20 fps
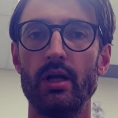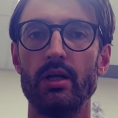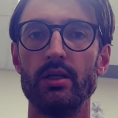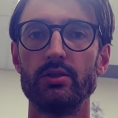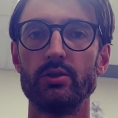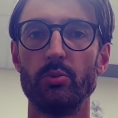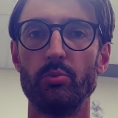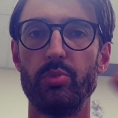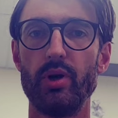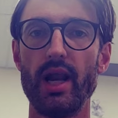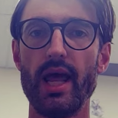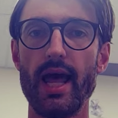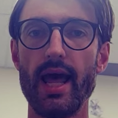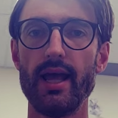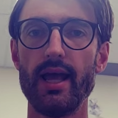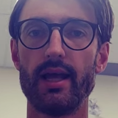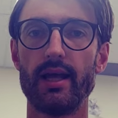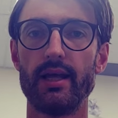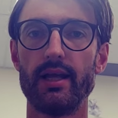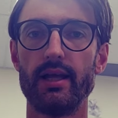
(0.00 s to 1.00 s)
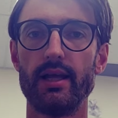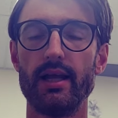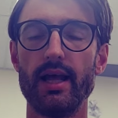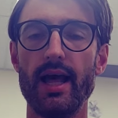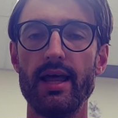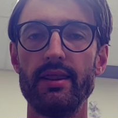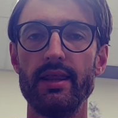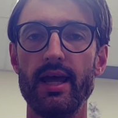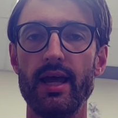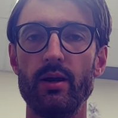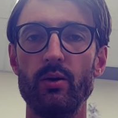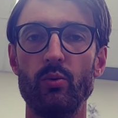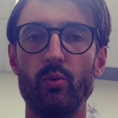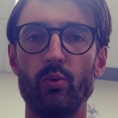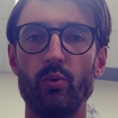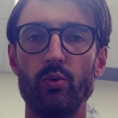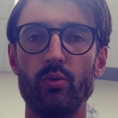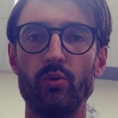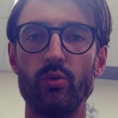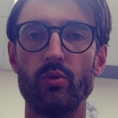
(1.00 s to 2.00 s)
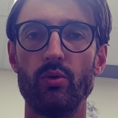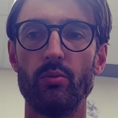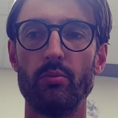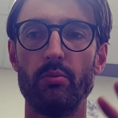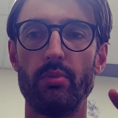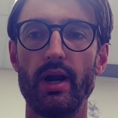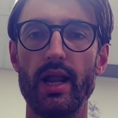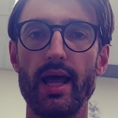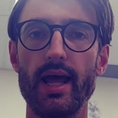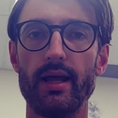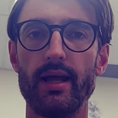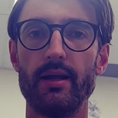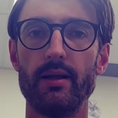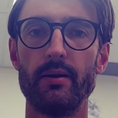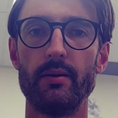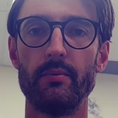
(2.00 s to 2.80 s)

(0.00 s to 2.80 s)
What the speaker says: So ble, and then ble,